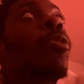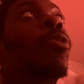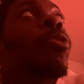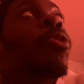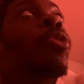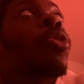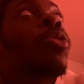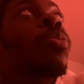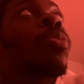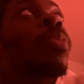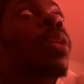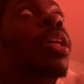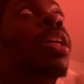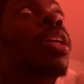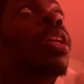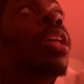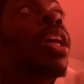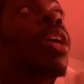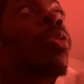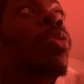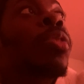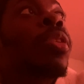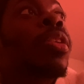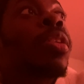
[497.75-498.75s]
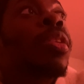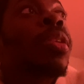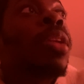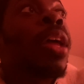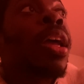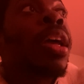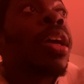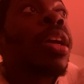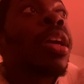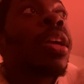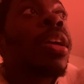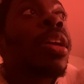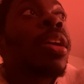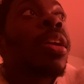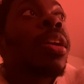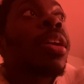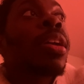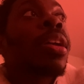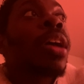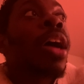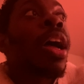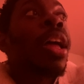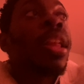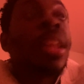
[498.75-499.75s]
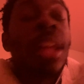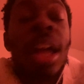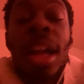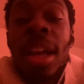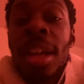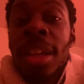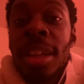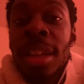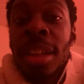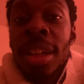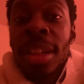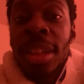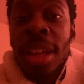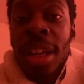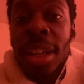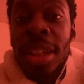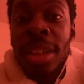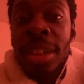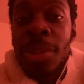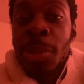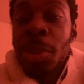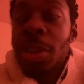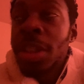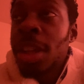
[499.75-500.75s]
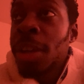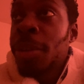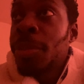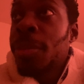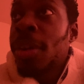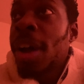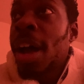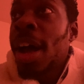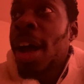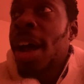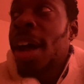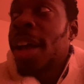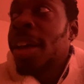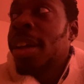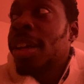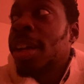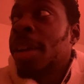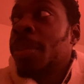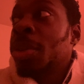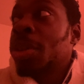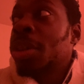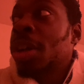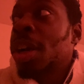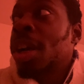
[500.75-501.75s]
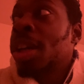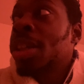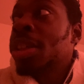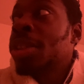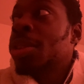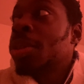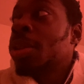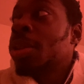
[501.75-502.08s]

like when, like a lot of the negative stuff I come across